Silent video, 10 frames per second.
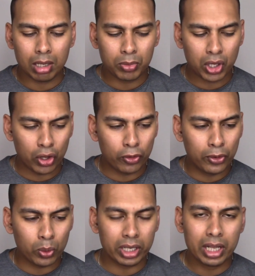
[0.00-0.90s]
going
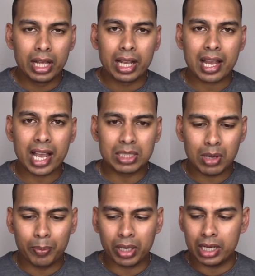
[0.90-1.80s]
forward. Guys,
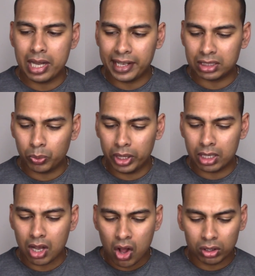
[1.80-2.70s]
remember, next week,
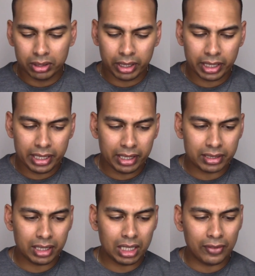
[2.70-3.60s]
alternate
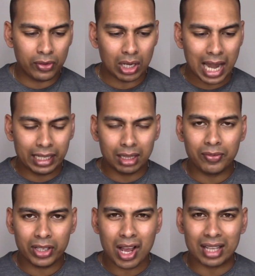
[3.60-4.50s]
EDC. If you like the
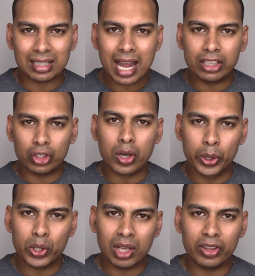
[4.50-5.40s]
video, I try to go
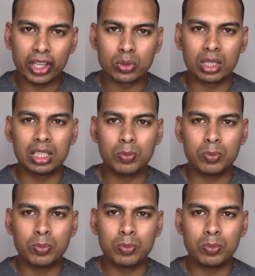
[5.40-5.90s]
through everything as quickly as